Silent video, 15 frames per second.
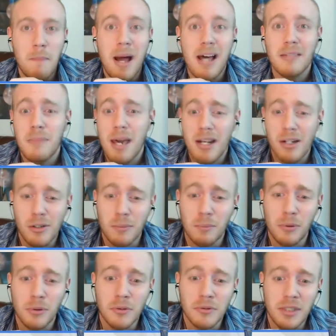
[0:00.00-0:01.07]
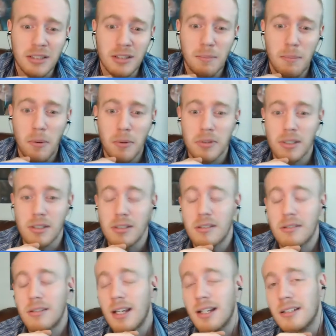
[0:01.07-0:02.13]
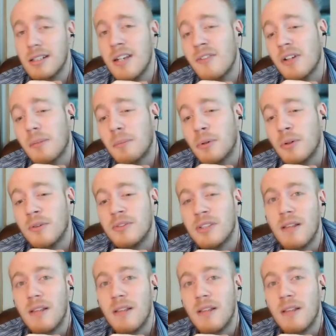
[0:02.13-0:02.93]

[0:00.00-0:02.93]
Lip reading: mathematical proofs as opposed to scientific proofs,